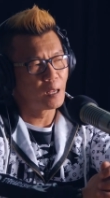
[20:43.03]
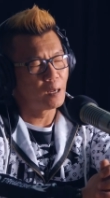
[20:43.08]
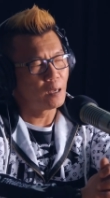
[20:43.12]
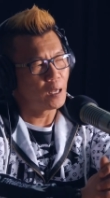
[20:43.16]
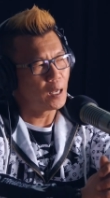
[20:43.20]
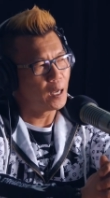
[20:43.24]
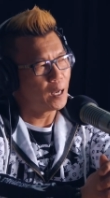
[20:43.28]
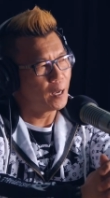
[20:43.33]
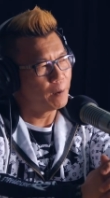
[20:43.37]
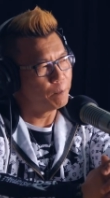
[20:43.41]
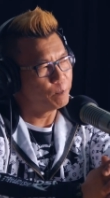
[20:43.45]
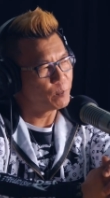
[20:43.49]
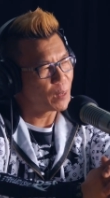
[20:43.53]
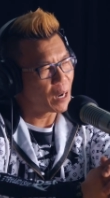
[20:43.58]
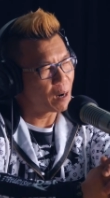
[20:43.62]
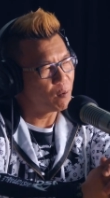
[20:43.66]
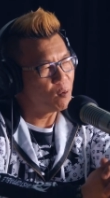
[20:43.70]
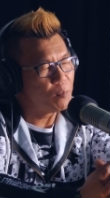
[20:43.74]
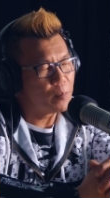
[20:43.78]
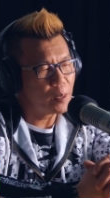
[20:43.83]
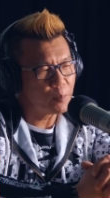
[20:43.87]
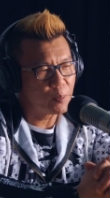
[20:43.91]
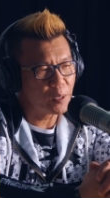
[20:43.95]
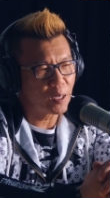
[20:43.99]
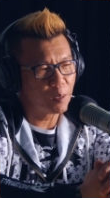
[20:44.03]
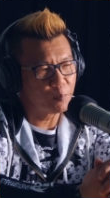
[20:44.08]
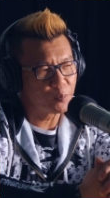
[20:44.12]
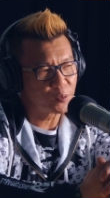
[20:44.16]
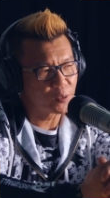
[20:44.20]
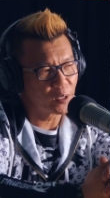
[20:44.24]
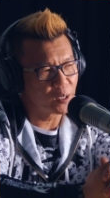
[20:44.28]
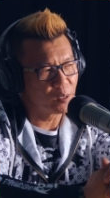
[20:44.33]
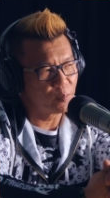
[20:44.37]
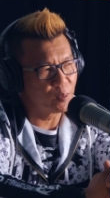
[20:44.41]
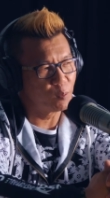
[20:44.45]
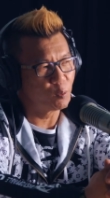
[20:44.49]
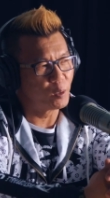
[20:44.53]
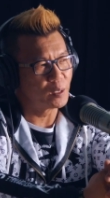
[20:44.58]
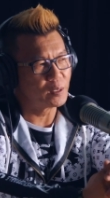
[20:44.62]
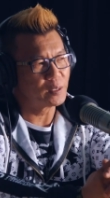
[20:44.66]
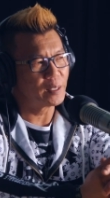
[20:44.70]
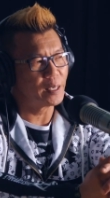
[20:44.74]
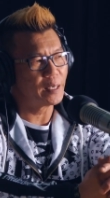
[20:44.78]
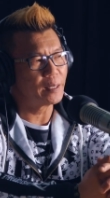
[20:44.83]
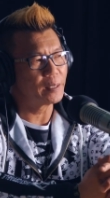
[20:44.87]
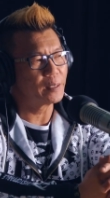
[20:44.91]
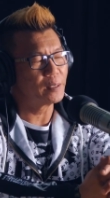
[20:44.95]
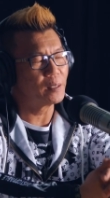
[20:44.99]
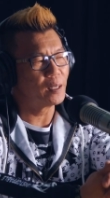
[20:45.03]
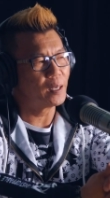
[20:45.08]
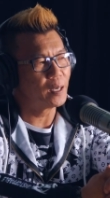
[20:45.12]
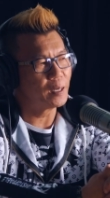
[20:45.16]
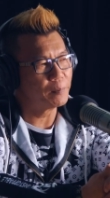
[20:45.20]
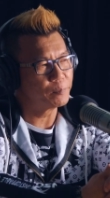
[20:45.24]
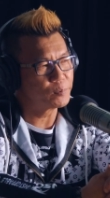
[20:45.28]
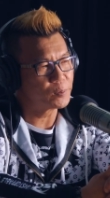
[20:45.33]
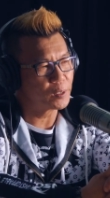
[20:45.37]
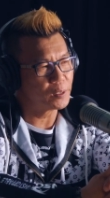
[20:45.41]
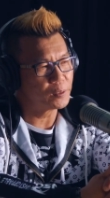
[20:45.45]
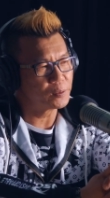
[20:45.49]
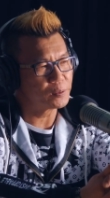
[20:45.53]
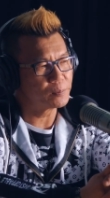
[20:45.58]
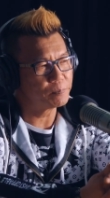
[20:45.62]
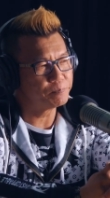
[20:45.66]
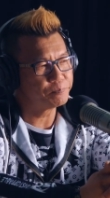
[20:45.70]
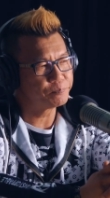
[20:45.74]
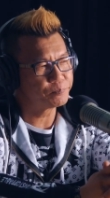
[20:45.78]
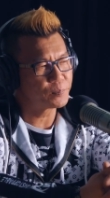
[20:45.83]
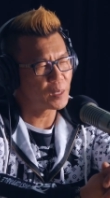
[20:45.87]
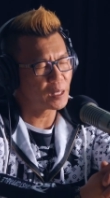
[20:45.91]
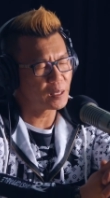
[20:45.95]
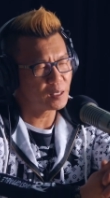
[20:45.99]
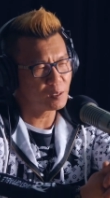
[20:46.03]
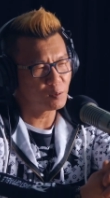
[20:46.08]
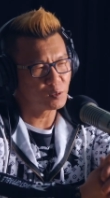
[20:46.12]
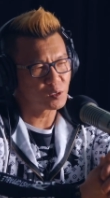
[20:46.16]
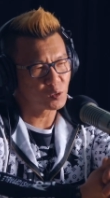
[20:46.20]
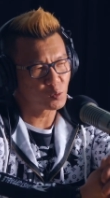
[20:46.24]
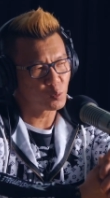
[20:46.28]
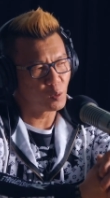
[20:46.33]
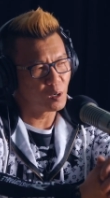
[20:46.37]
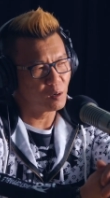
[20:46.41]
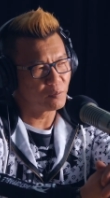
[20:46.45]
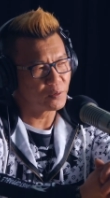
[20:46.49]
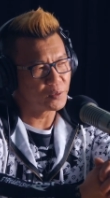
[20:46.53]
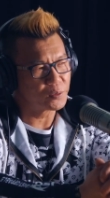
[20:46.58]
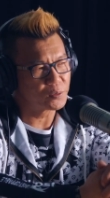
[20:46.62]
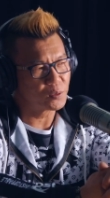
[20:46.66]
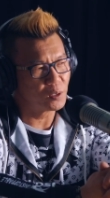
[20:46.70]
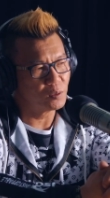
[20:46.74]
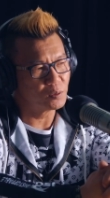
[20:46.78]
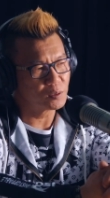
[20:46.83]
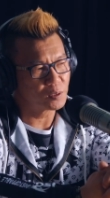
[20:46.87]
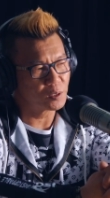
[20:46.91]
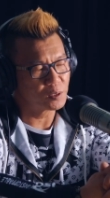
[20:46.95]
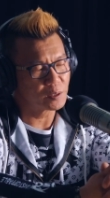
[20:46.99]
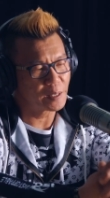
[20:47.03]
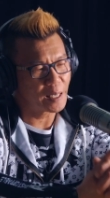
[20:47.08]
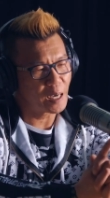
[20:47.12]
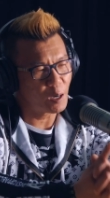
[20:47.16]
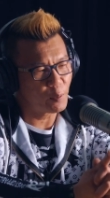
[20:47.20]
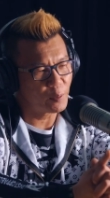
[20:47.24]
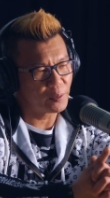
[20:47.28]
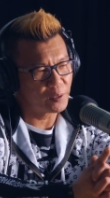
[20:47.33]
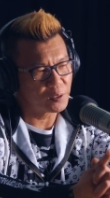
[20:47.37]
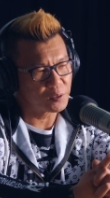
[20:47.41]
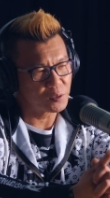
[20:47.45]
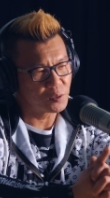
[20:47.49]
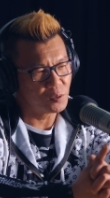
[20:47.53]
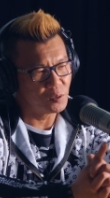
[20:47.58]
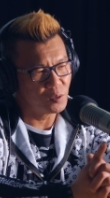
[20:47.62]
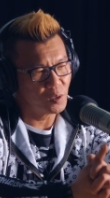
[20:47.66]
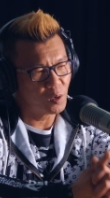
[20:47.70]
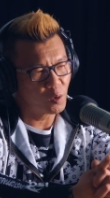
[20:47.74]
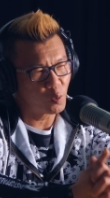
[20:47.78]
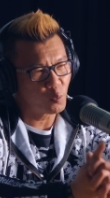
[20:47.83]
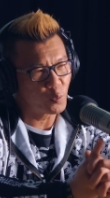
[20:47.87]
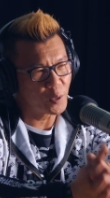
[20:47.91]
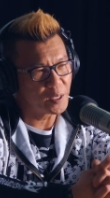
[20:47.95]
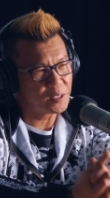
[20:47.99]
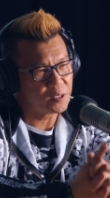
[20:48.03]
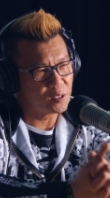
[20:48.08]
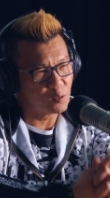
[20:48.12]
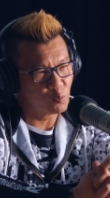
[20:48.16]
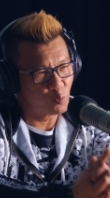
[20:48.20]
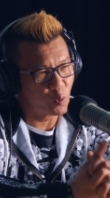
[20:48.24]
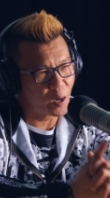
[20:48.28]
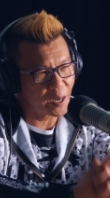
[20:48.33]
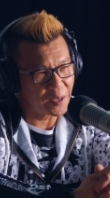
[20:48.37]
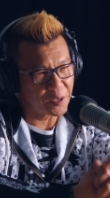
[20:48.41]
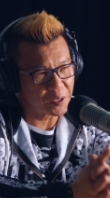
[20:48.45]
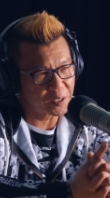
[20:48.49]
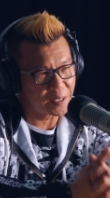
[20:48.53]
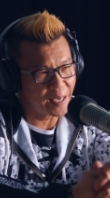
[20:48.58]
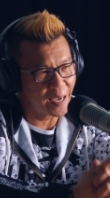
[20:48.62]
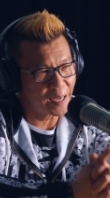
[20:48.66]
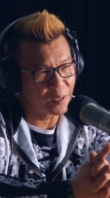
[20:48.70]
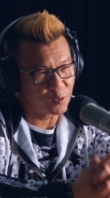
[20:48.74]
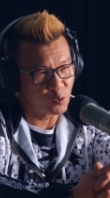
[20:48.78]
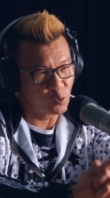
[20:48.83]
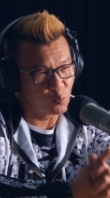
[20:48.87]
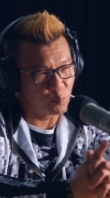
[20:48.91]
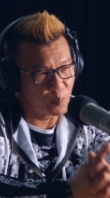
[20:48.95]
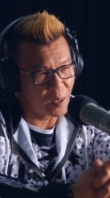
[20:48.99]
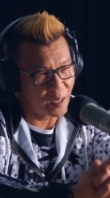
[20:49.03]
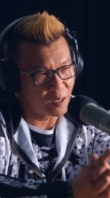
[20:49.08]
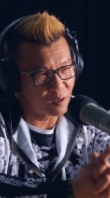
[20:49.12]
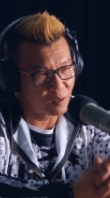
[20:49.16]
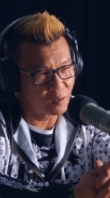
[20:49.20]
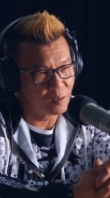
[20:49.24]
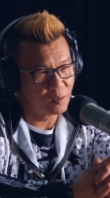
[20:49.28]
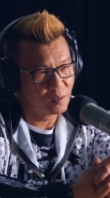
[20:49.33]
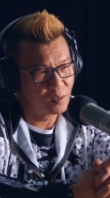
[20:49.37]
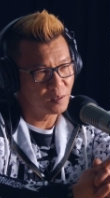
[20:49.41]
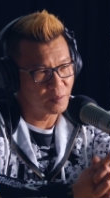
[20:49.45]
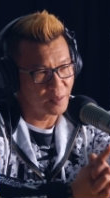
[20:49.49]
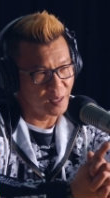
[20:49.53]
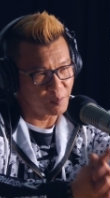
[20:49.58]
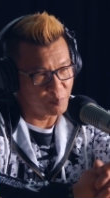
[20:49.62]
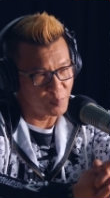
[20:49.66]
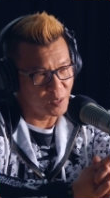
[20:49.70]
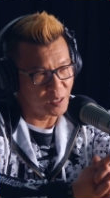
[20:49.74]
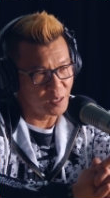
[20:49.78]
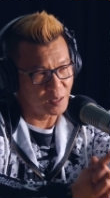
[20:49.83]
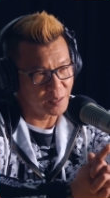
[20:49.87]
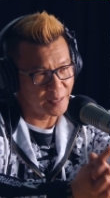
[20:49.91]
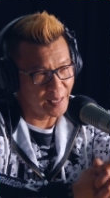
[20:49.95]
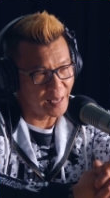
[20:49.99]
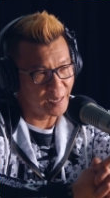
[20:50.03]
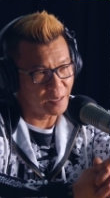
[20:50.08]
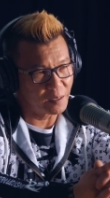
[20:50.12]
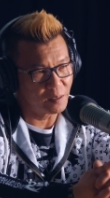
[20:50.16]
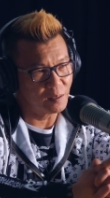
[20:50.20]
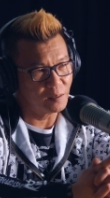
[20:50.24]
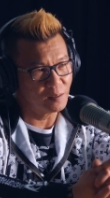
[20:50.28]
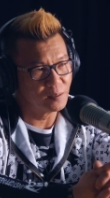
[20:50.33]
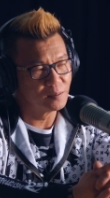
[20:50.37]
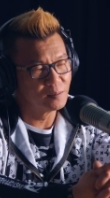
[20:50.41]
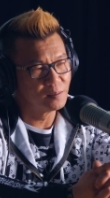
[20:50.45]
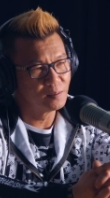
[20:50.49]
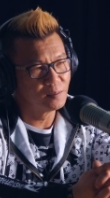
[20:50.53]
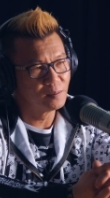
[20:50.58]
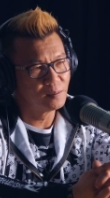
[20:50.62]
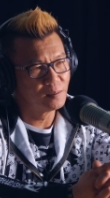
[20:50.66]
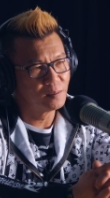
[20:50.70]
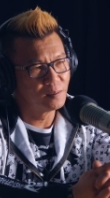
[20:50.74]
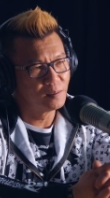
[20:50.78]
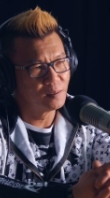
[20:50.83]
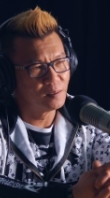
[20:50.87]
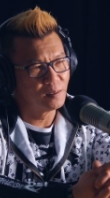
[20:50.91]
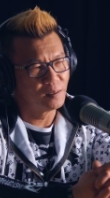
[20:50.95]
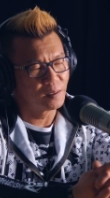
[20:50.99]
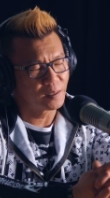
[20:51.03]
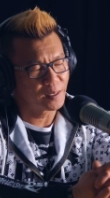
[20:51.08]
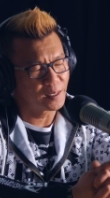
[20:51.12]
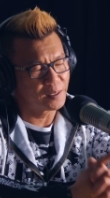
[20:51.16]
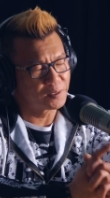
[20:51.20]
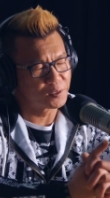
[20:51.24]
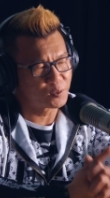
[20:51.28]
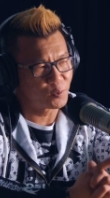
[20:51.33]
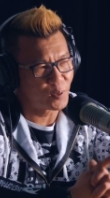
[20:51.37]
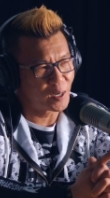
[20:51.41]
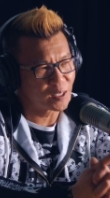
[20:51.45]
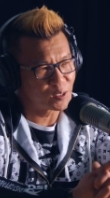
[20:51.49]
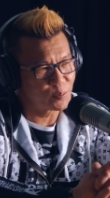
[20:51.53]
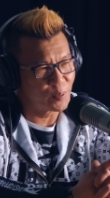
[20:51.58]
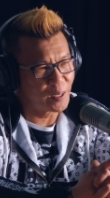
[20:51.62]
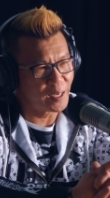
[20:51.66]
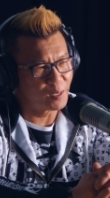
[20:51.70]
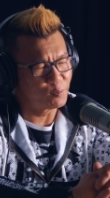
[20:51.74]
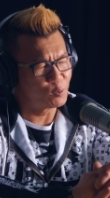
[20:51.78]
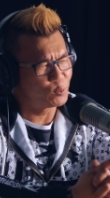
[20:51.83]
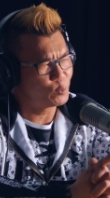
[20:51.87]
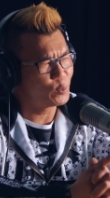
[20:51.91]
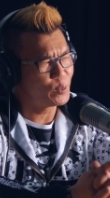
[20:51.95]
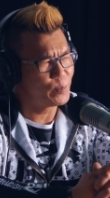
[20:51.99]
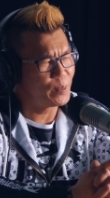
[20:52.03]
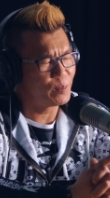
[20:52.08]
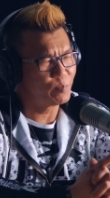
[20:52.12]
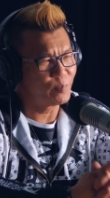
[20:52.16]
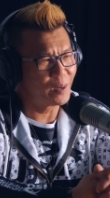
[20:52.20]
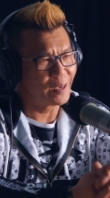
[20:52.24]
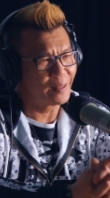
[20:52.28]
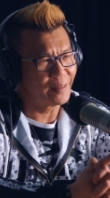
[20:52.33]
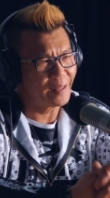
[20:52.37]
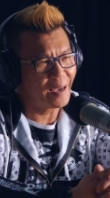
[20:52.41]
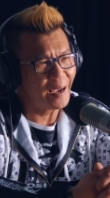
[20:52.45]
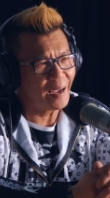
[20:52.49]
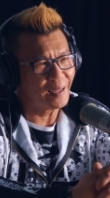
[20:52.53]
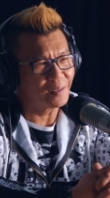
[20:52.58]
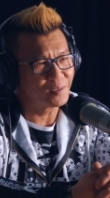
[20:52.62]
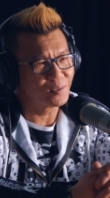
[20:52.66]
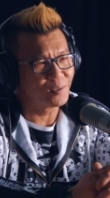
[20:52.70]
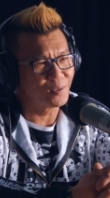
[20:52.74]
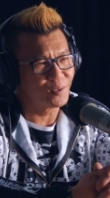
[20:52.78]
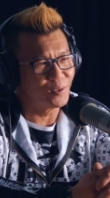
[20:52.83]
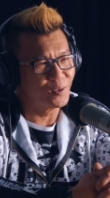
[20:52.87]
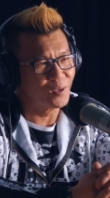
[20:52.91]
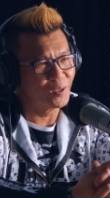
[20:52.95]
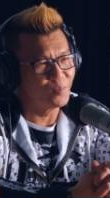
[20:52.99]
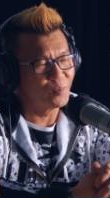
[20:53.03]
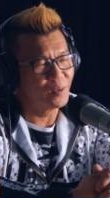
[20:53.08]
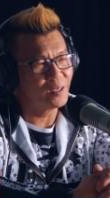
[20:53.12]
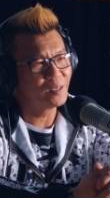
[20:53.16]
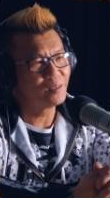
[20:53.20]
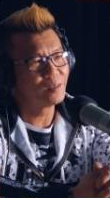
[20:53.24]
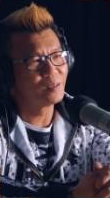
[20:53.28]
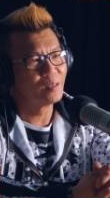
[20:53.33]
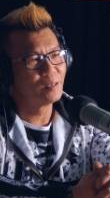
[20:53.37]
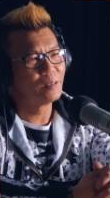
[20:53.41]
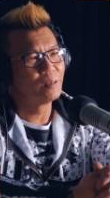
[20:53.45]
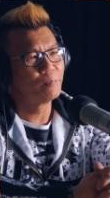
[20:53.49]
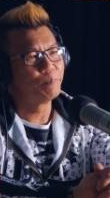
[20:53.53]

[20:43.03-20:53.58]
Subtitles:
I remember him saying to me one day, says, I think I was 12 years old. He goes, Howie, there's no reason why you can't do better than me in Canada. Kind of scratched my head. What do you mean by that? You know what I mean?